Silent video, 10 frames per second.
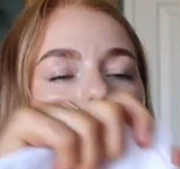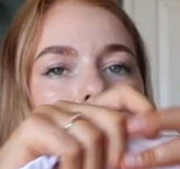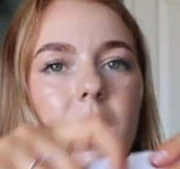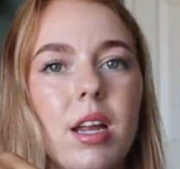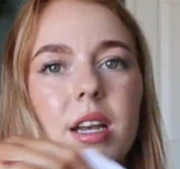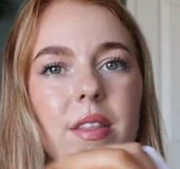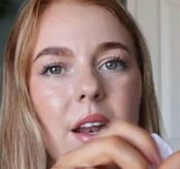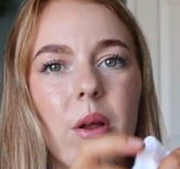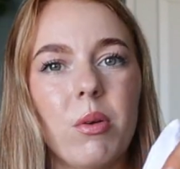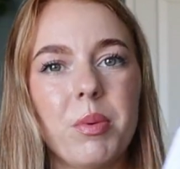one that
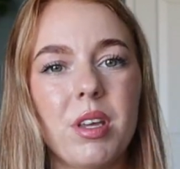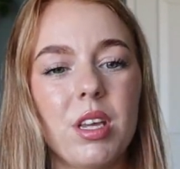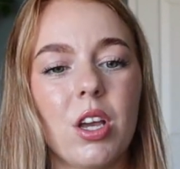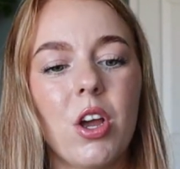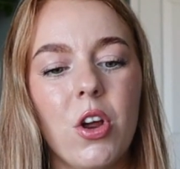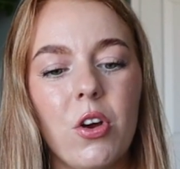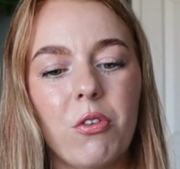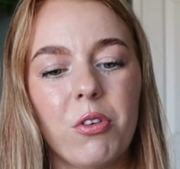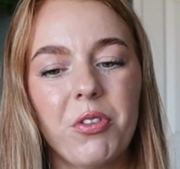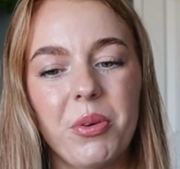I will be
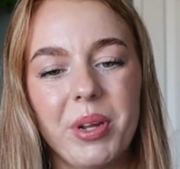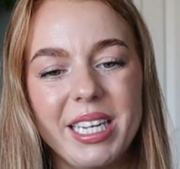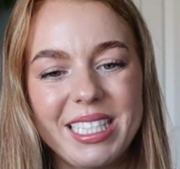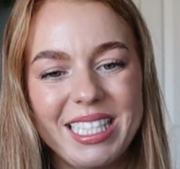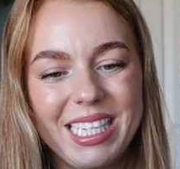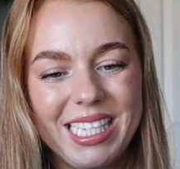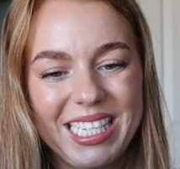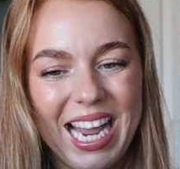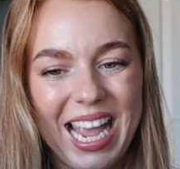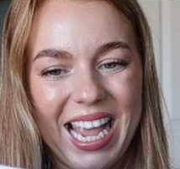reviewing
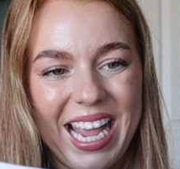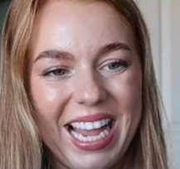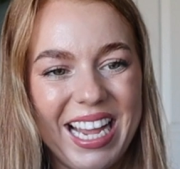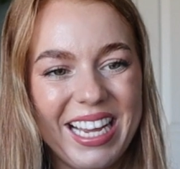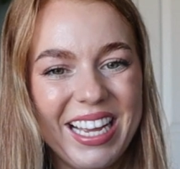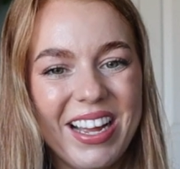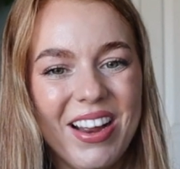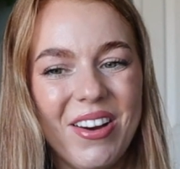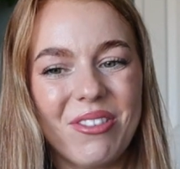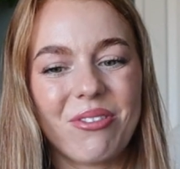today.
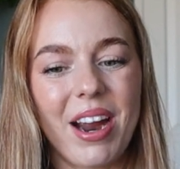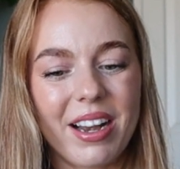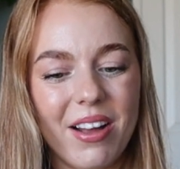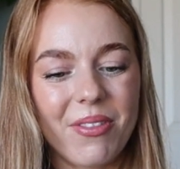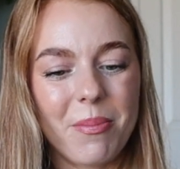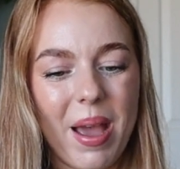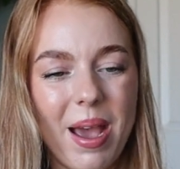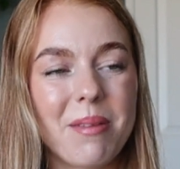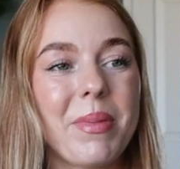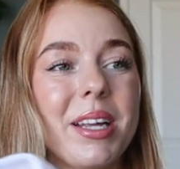Right off the
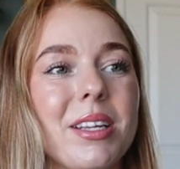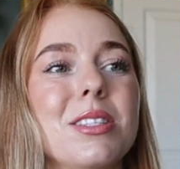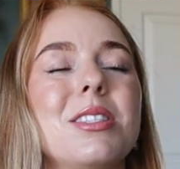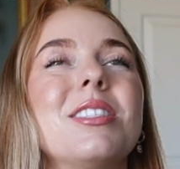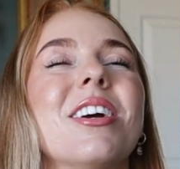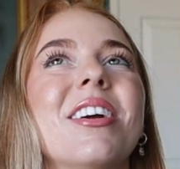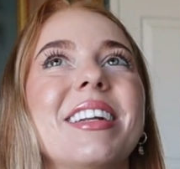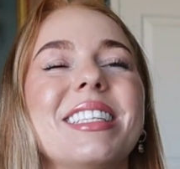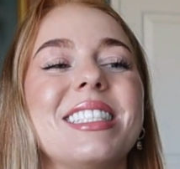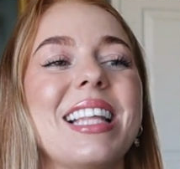bat, my
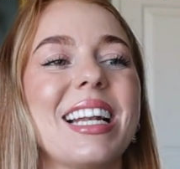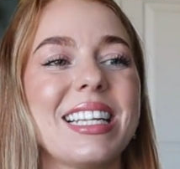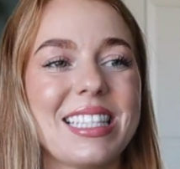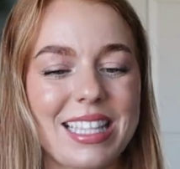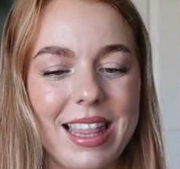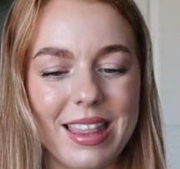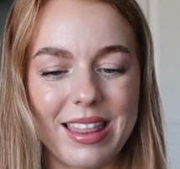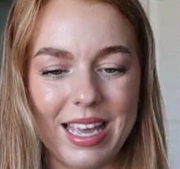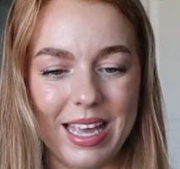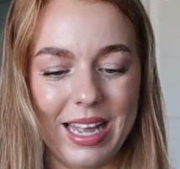concern is that it's
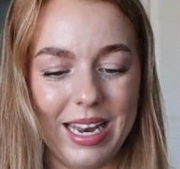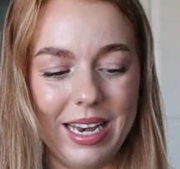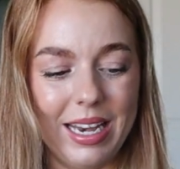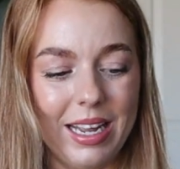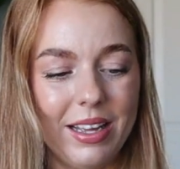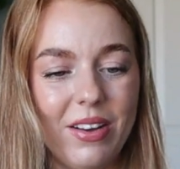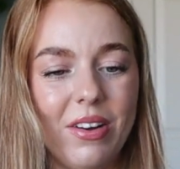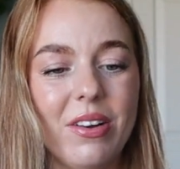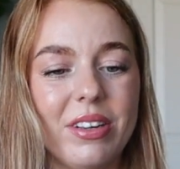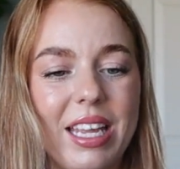thin.
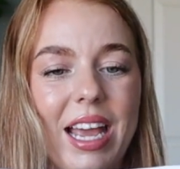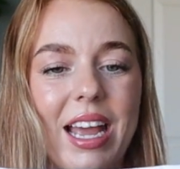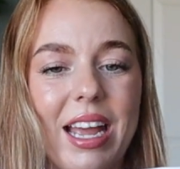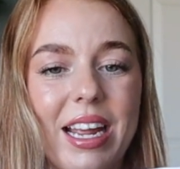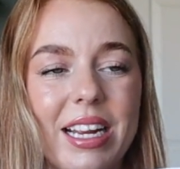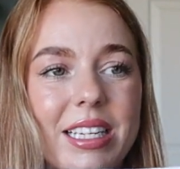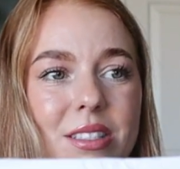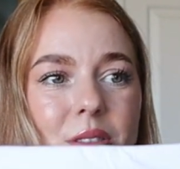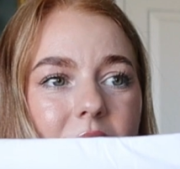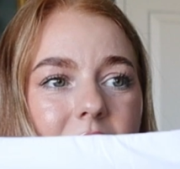Okay, it's